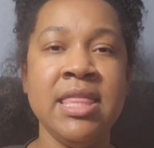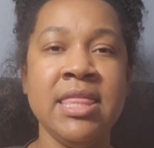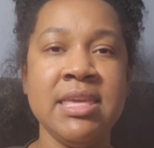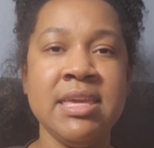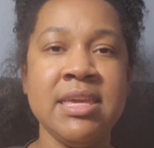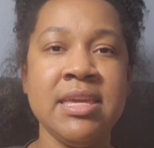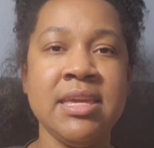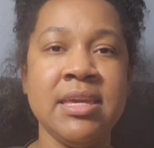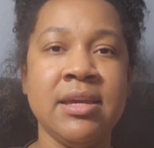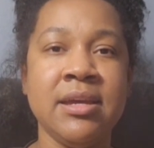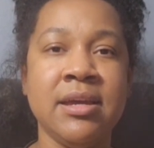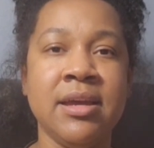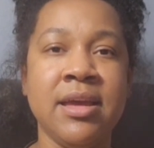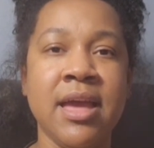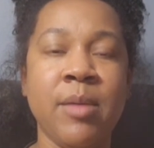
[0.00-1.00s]
the
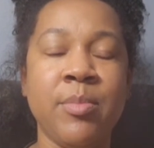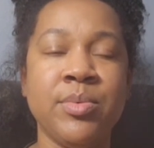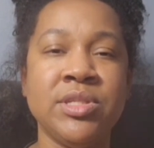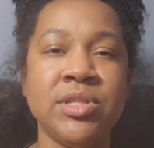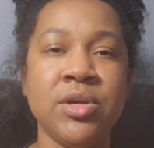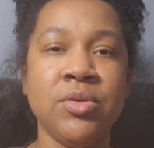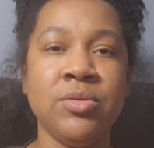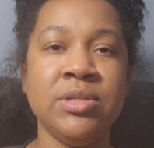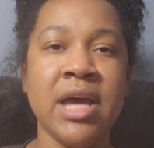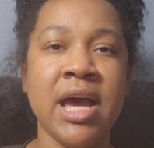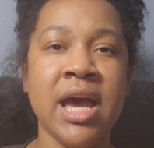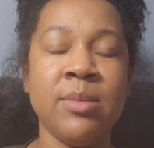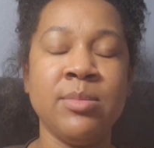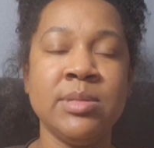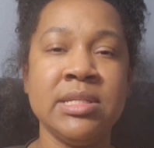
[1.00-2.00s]
episode
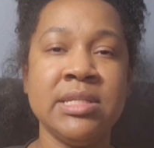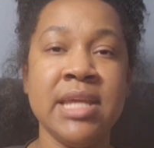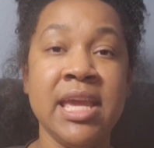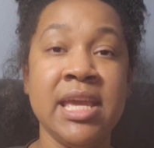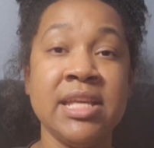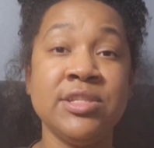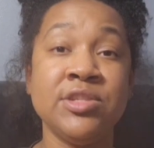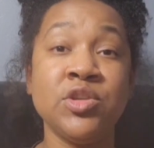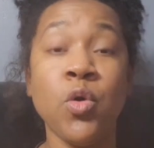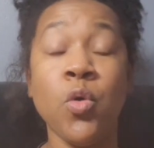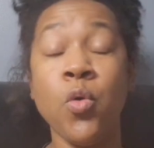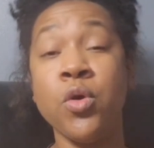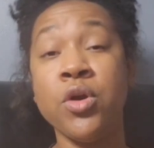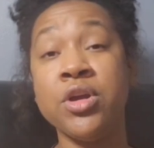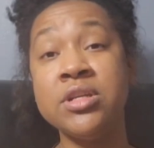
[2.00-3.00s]
time to take its
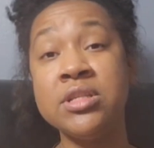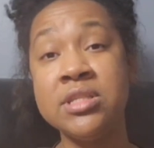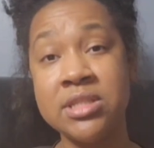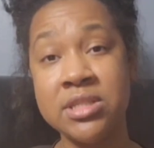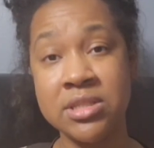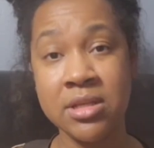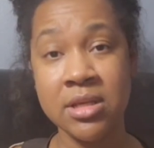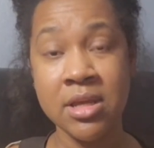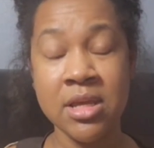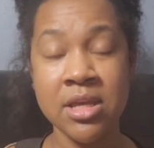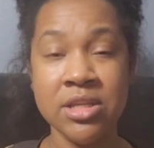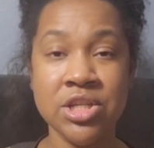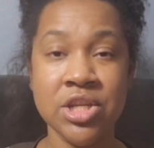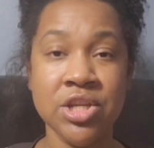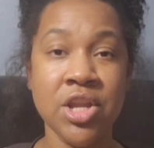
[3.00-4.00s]
course
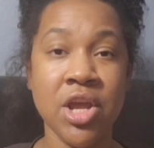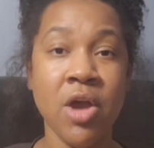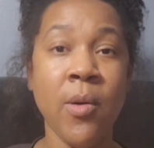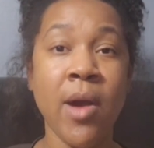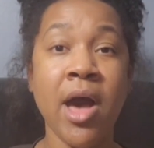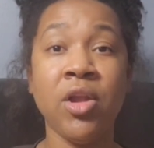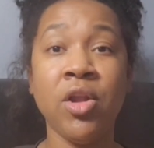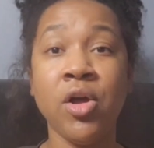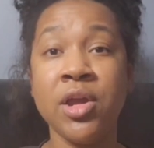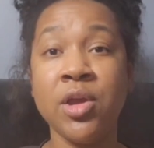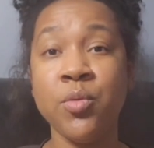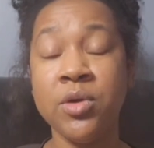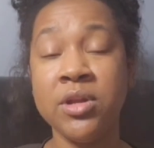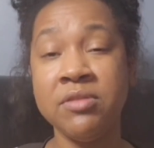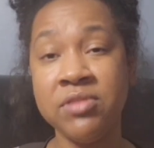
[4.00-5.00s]
to know how long
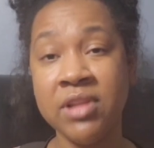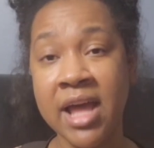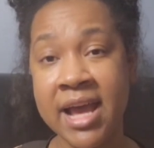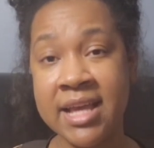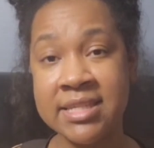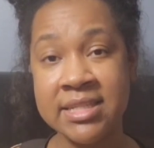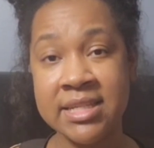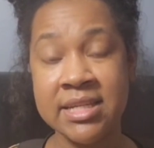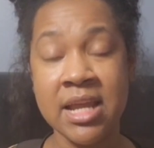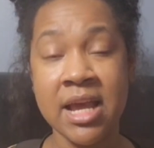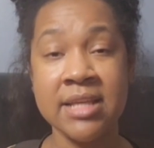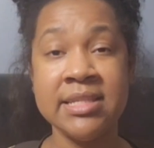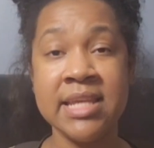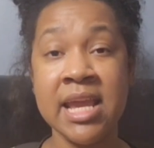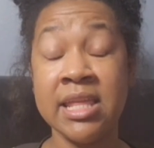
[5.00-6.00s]
it would have lasted.
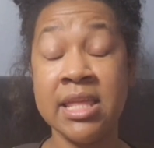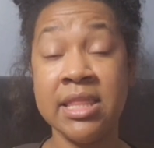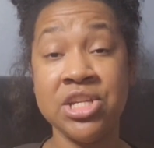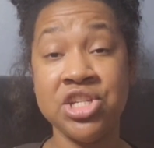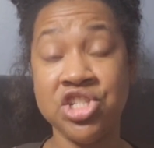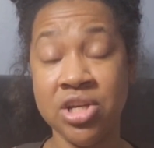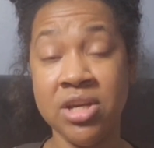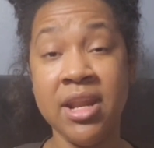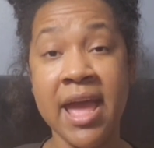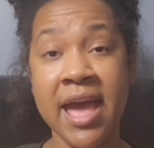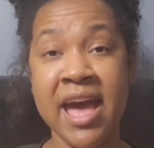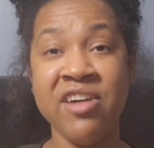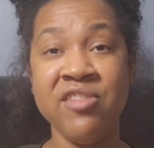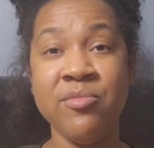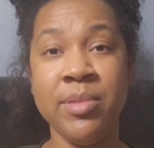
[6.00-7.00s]
Not saying that they should
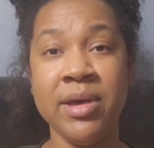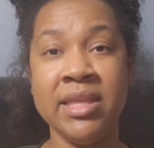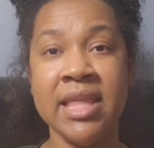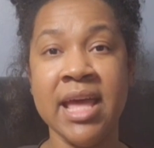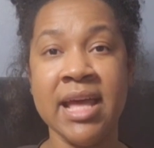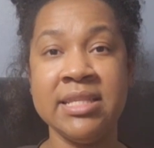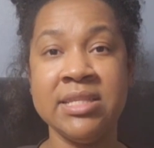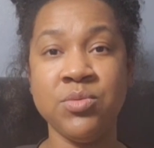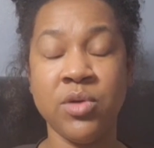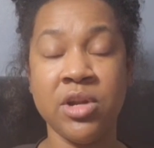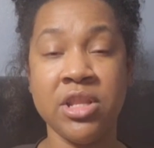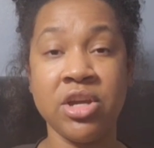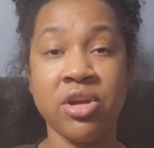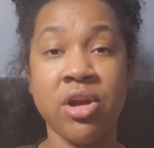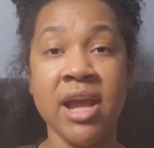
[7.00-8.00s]
have, but that's
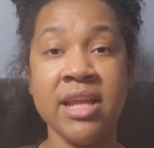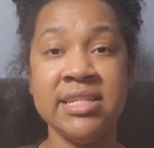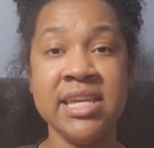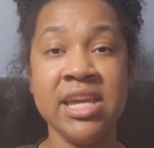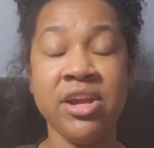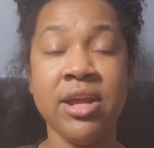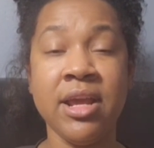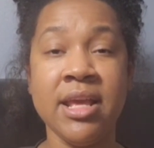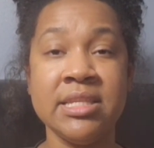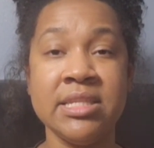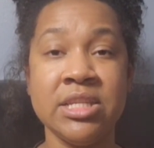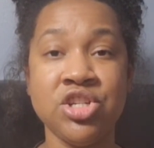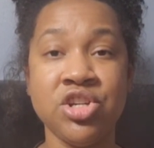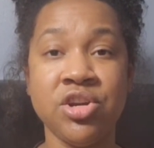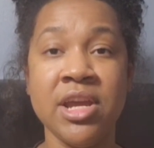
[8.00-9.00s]
one of the criteria, is
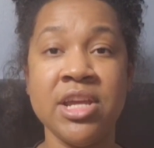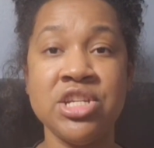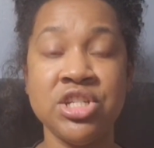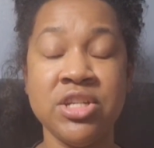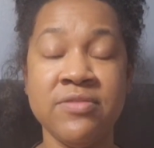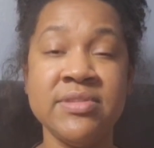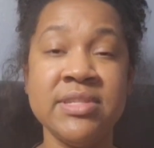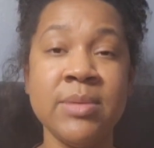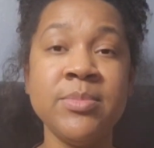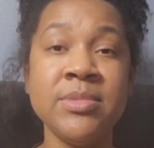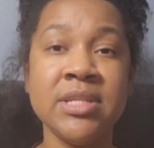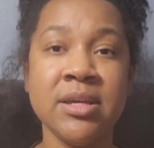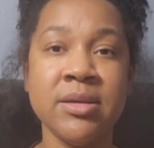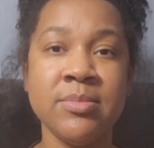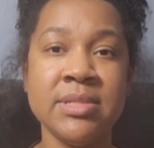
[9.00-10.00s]
the duration of
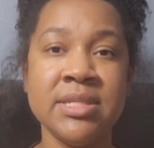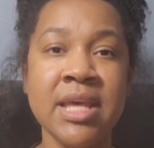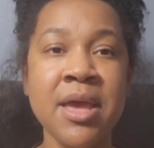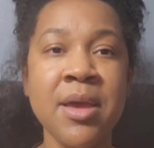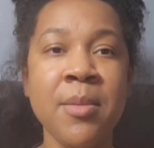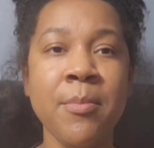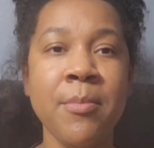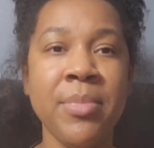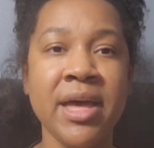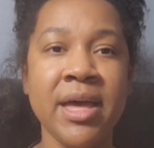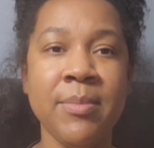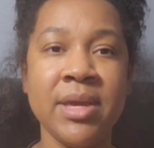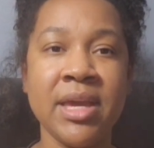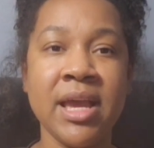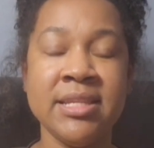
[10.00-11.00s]
symptoms.
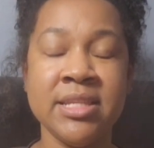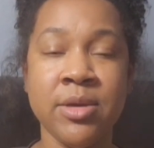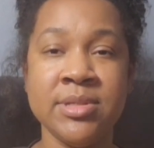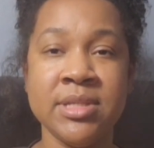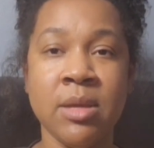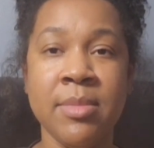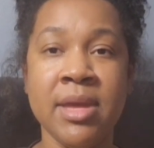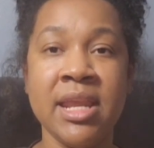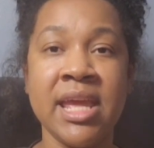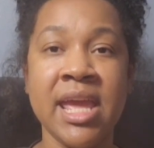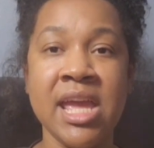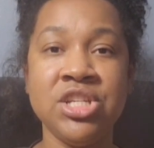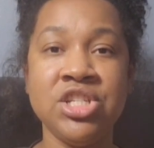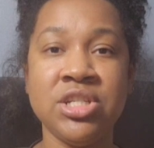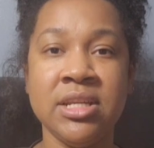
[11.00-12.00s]
But because I was on
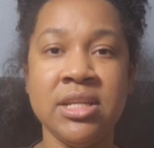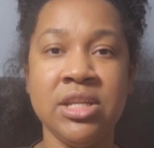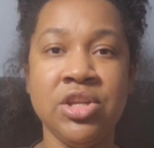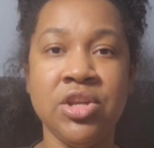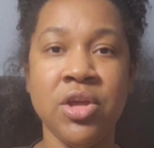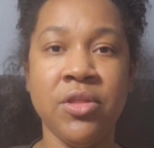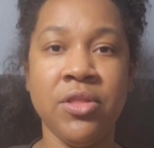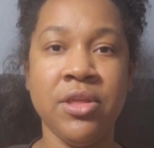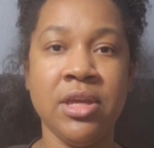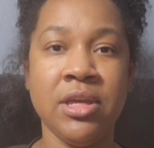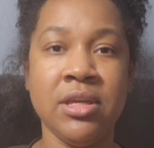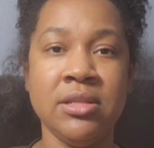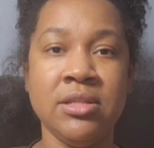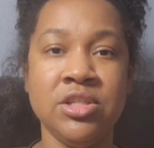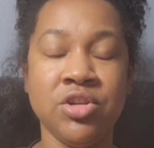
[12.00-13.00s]
medication,
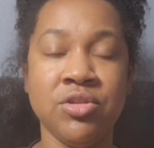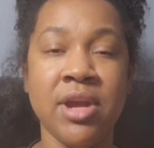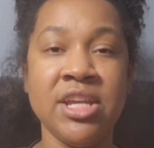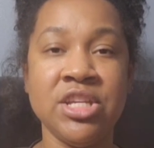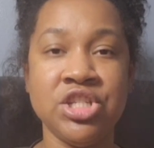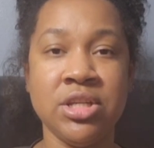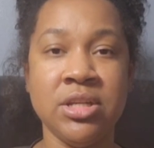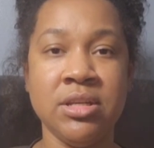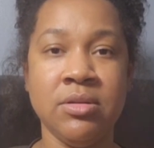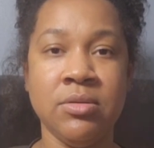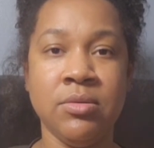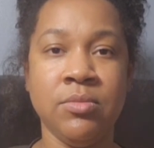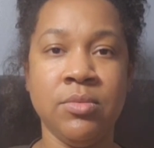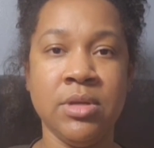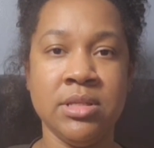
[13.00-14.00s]
the
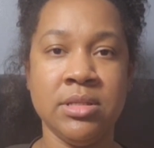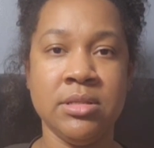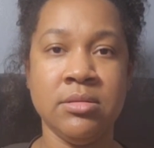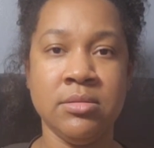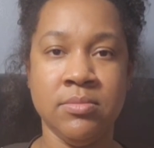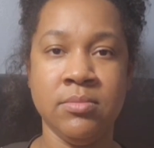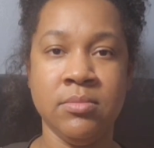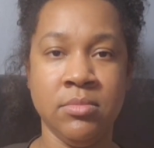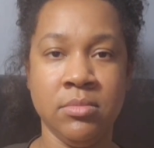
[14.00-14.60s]
duration was